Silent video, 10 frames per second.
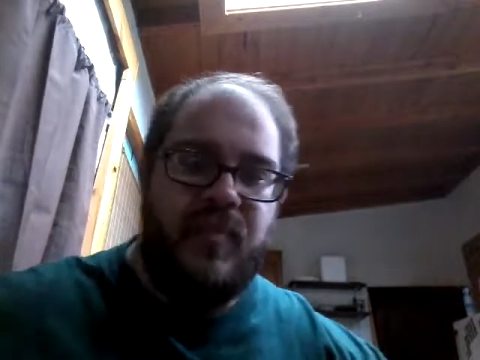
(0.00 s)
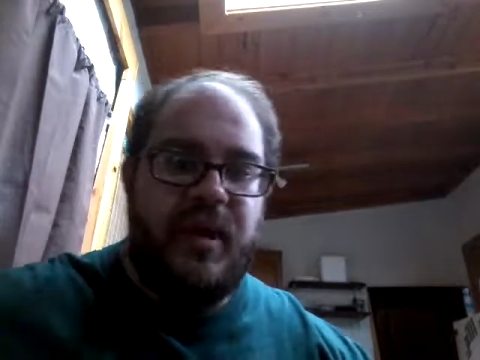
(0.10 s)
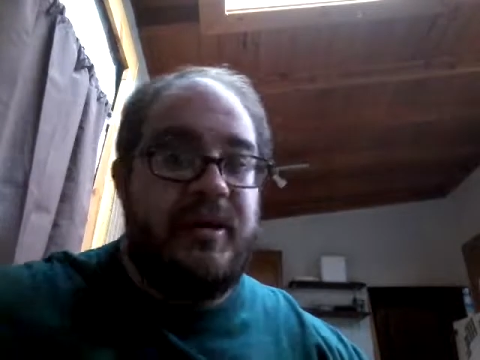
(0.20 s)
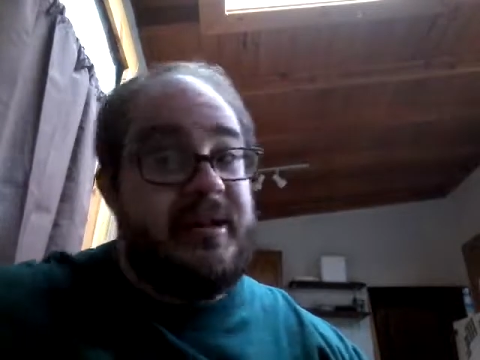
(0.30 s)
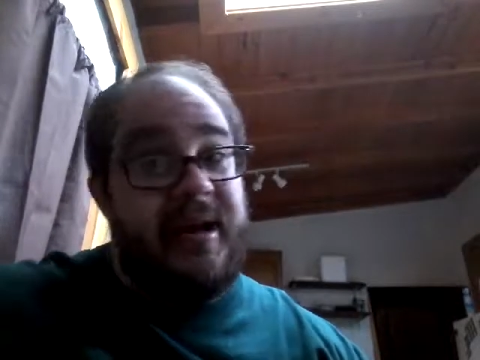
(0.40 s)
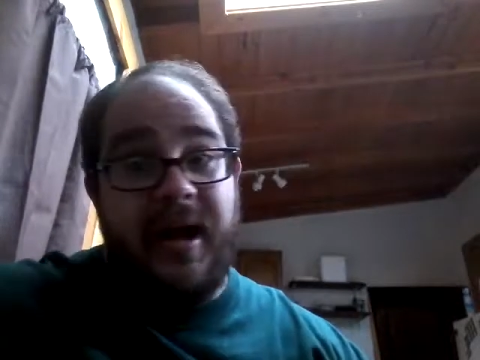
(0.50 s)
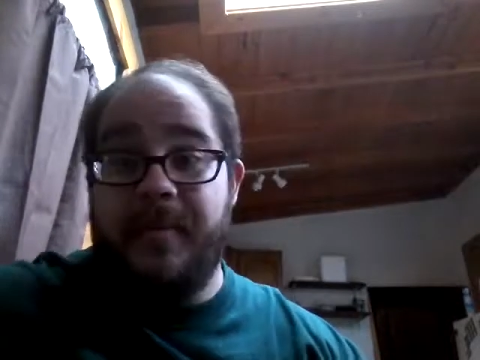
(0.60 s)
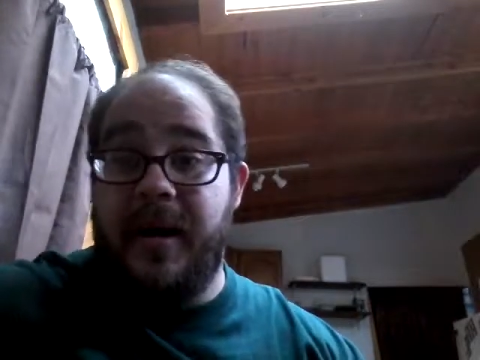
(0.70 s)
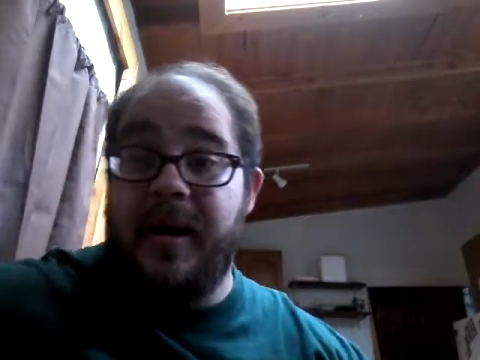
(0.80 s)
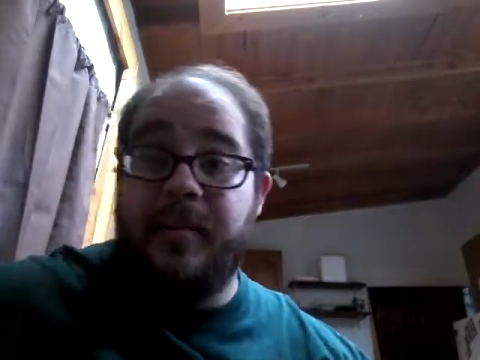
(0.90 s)
He's like, hey
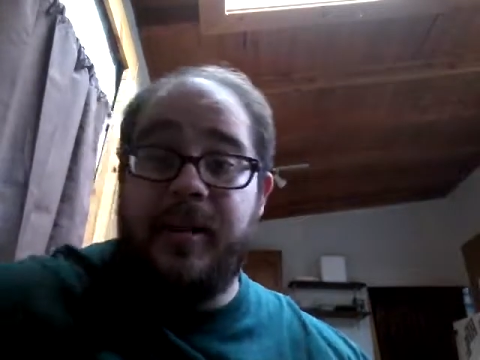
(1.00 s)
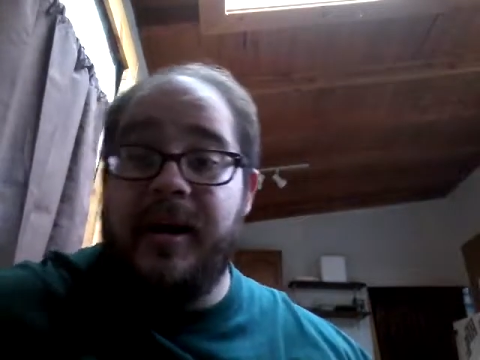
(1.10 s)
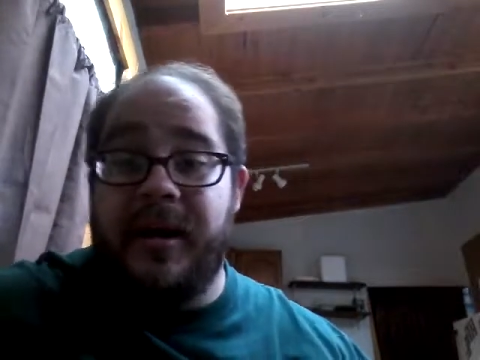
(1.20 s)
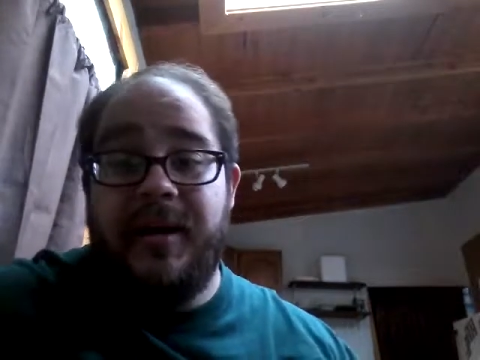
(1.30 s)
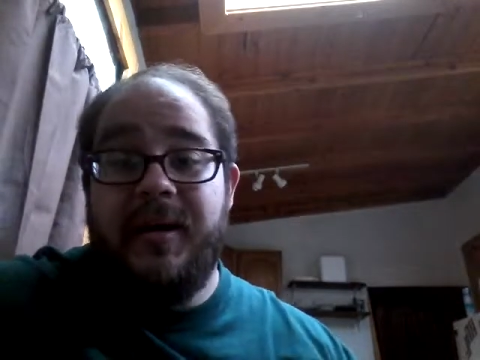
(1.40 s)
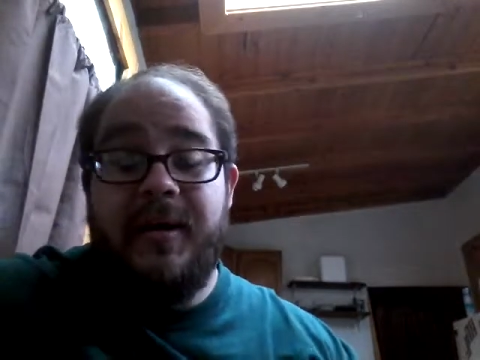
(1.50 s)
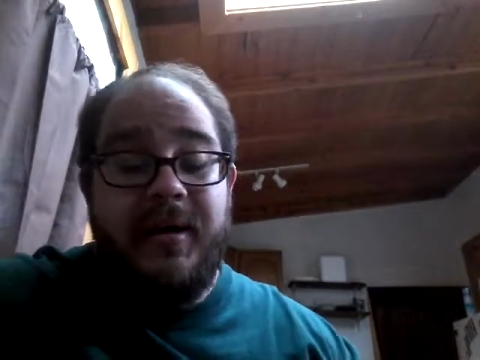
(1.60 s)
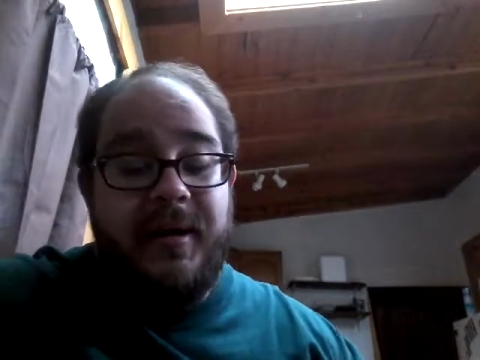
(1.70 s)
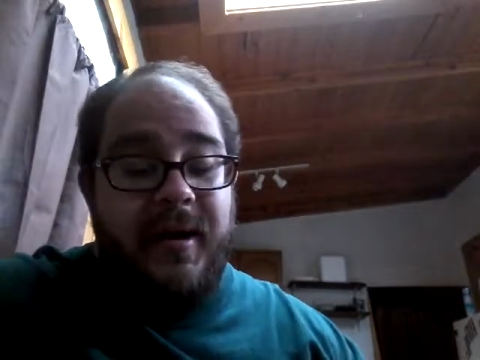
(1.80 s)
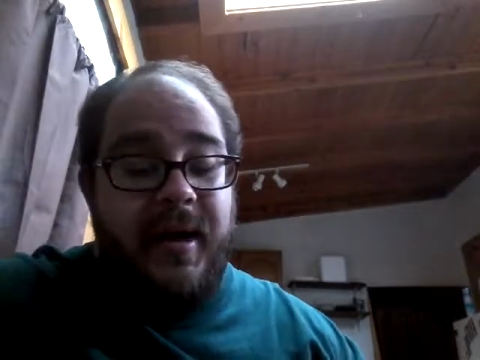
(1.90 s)
man, I'm lucky.
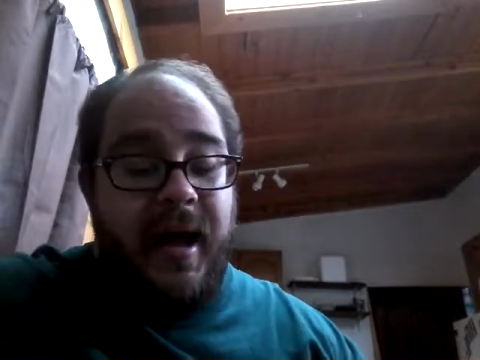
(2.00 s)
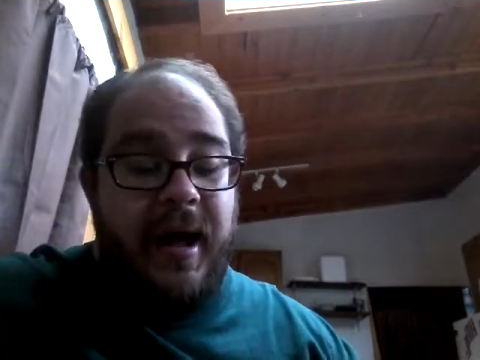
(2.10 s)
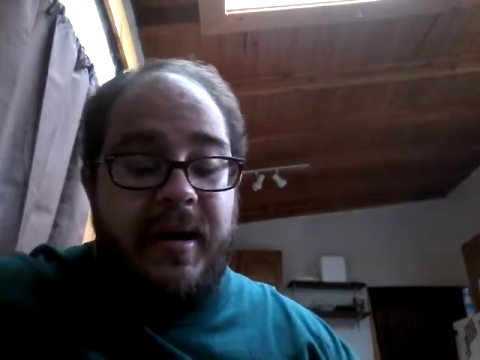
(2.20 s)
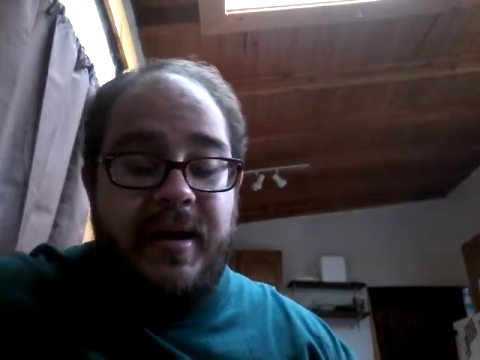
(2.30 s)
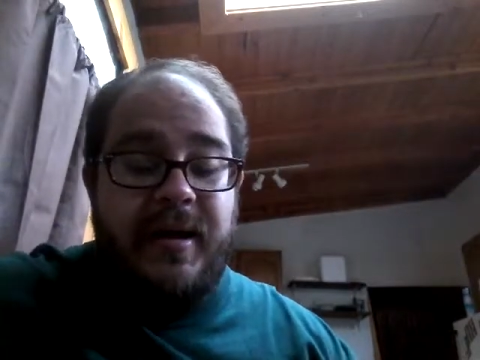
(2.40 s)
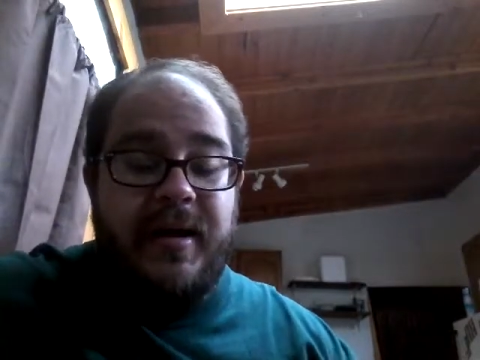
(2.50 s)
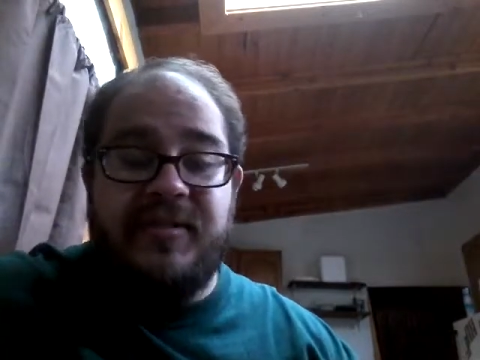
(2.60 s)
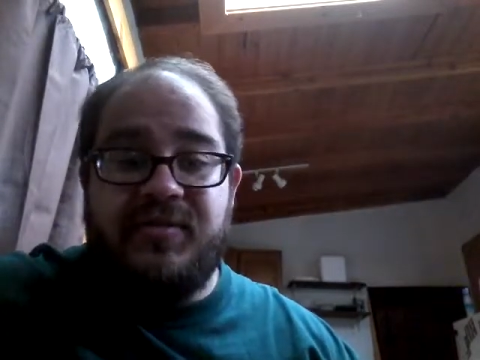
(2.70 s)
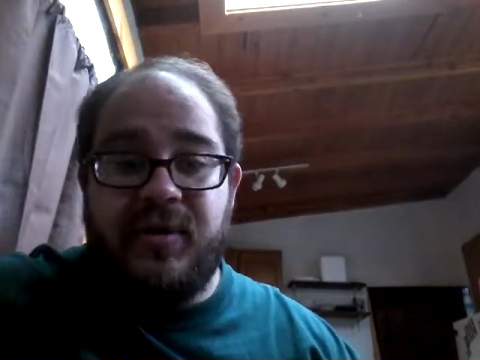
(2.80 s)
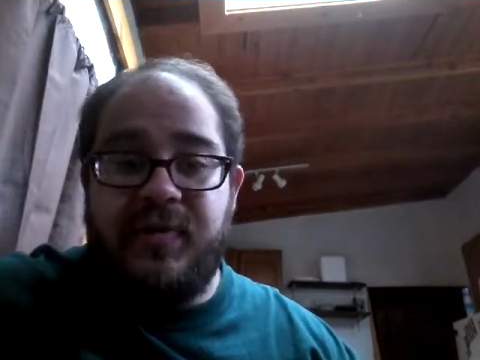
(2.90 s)
And he
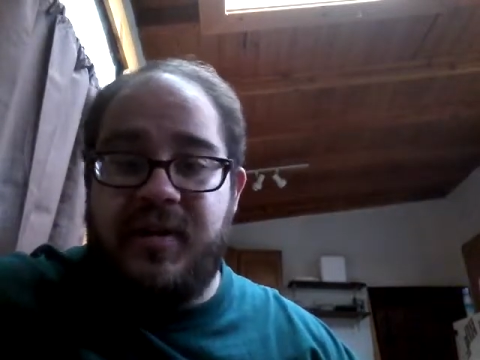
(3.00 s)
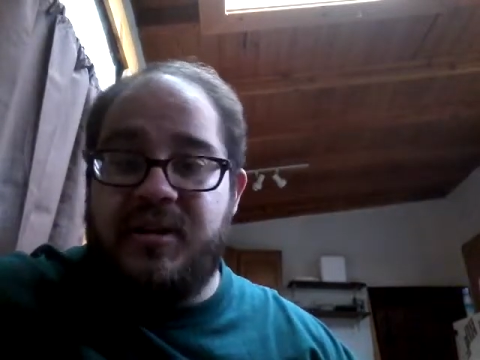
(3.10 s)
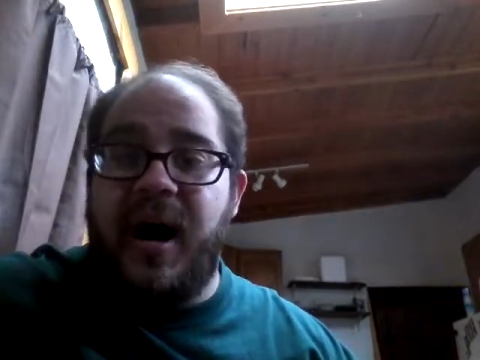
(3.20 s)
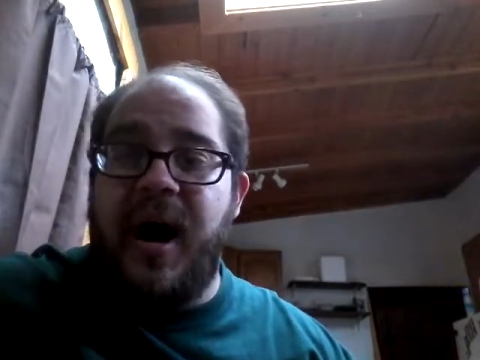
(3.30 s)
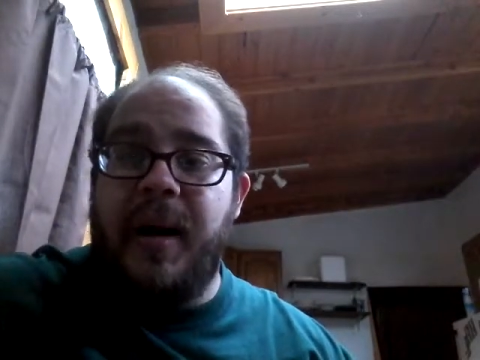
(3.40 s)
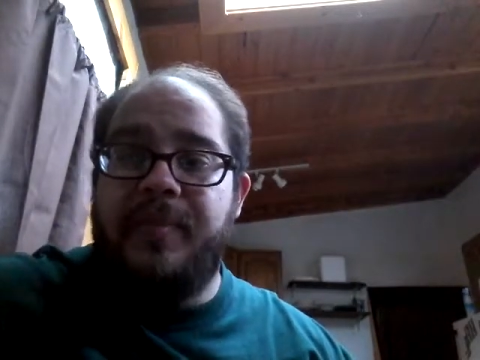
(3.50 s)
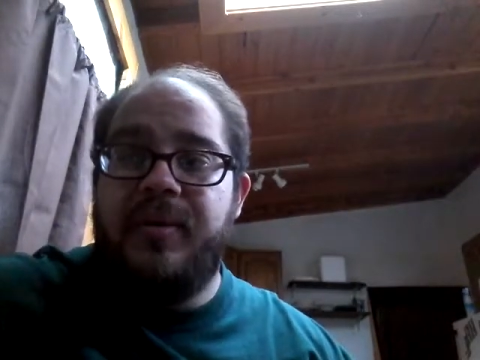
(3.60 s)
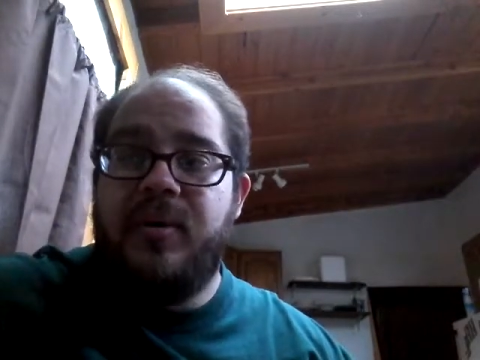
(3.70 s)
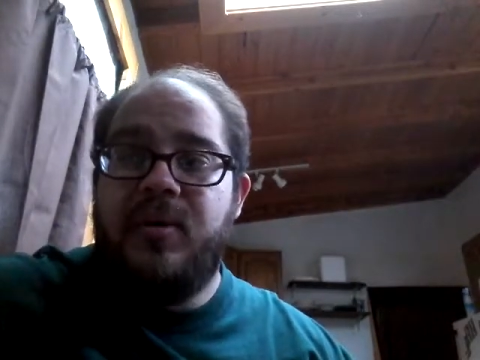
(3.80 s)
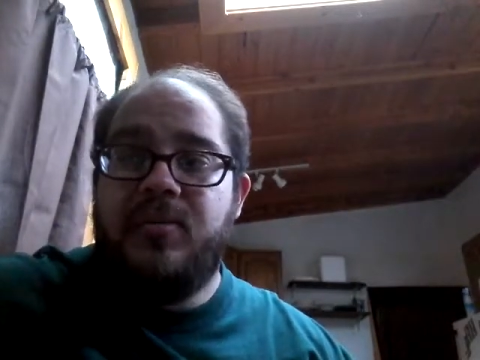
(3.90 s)
is sort of the top
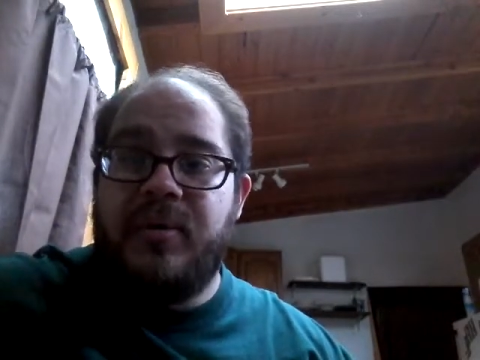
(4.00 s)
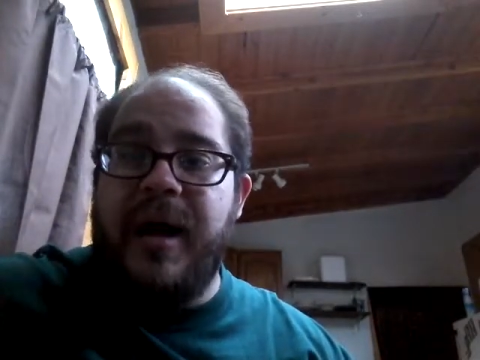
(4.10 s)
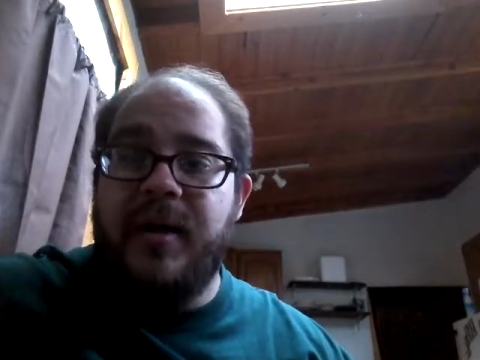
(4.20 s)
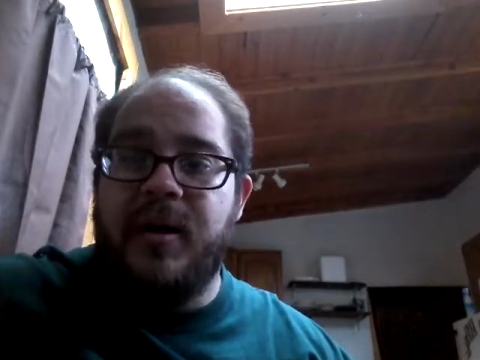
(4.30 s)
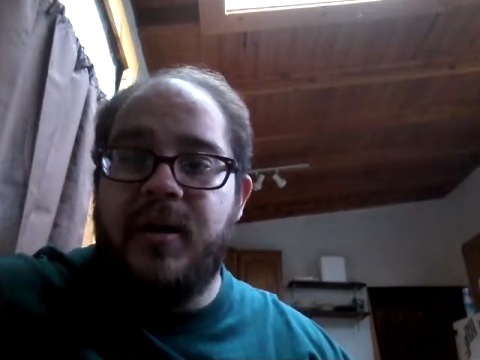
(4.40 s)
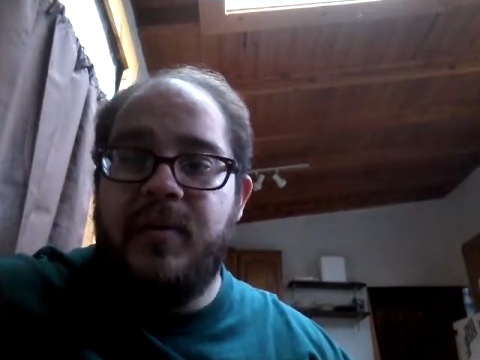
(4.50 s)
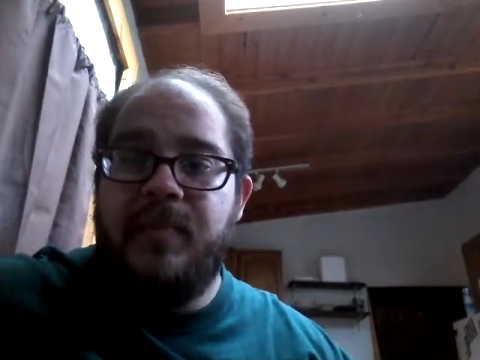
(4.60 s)
writer